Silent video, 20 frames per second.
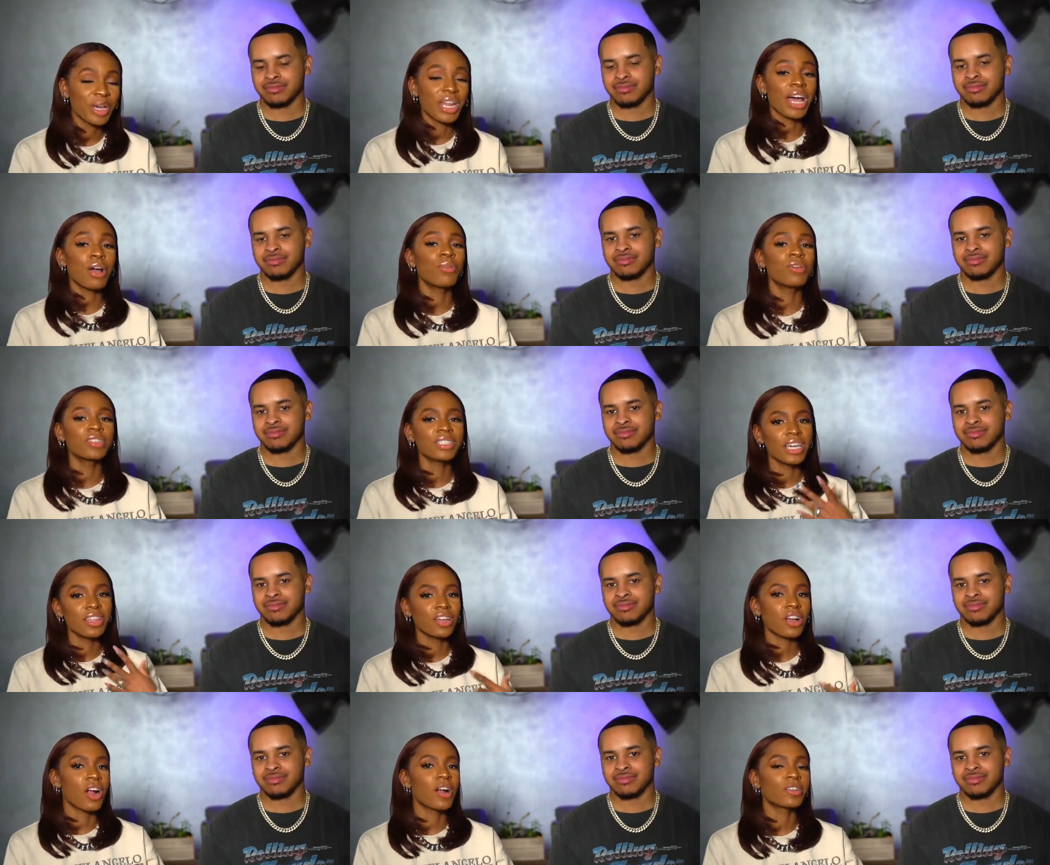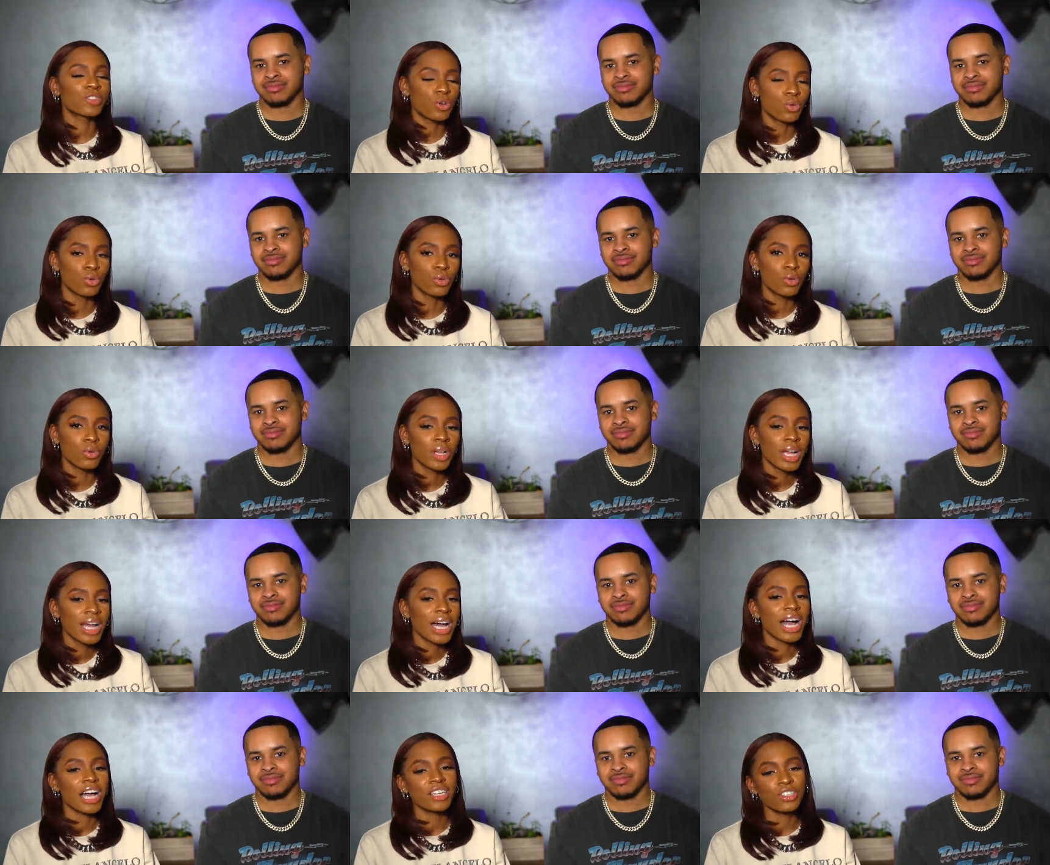Speaker 1: But I will say the car is cool.
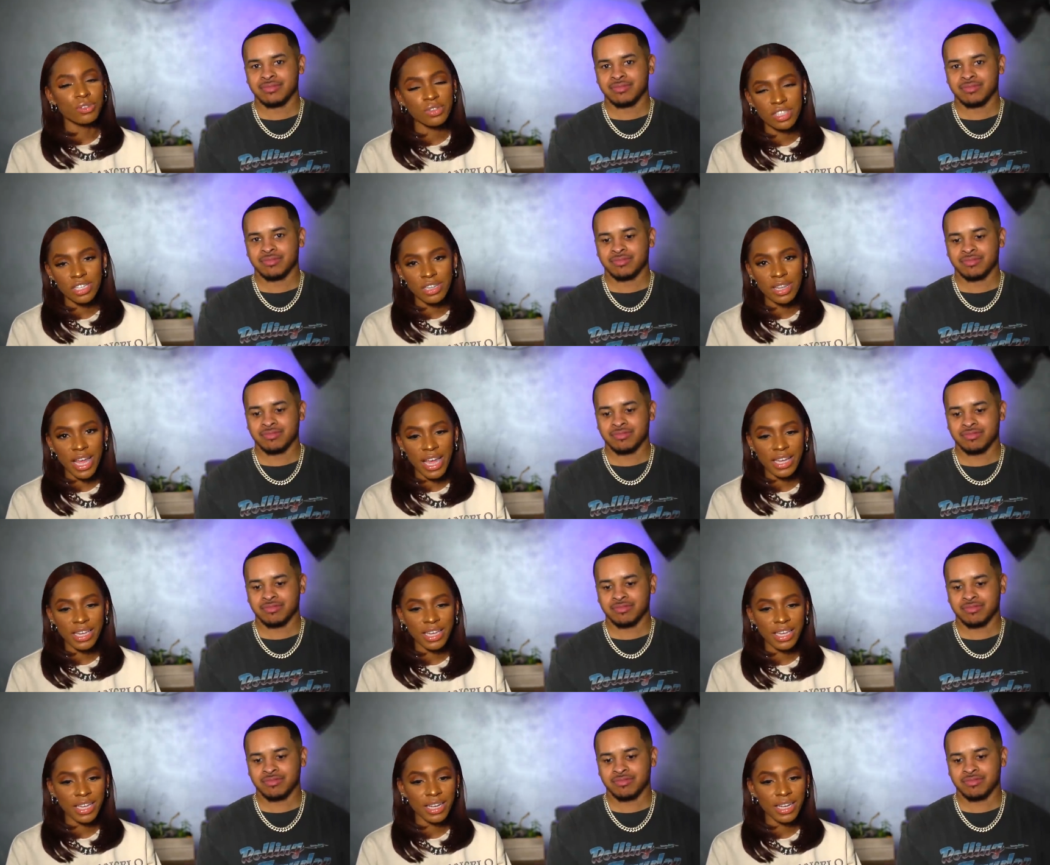I do still like